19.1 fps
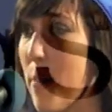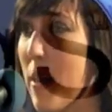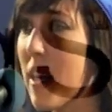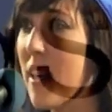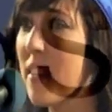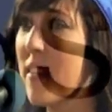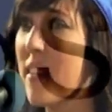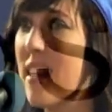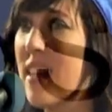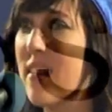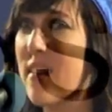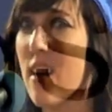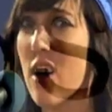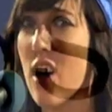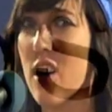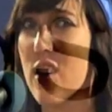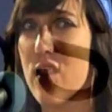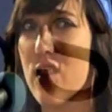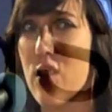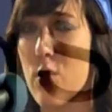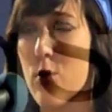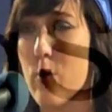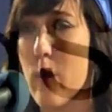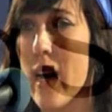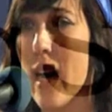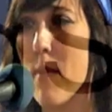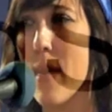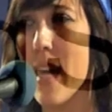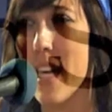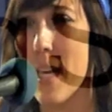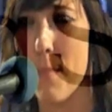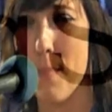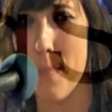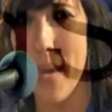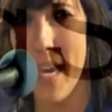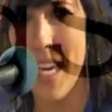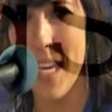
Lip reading: because these are our ceramic